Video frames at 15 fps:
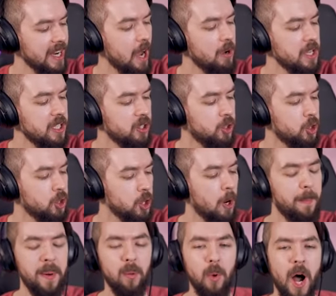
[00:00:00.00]
now, you
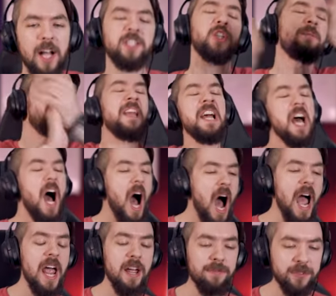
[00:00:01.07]
stupid watch.
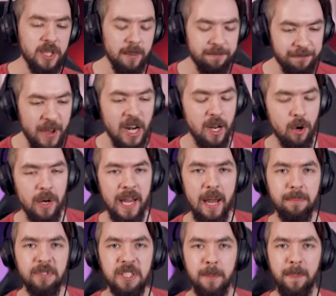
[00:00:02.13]
I have some video
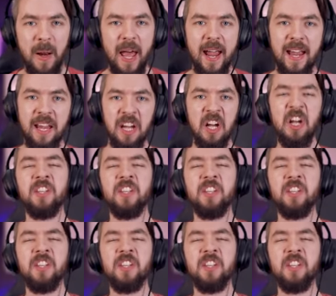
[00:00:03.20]
games to play,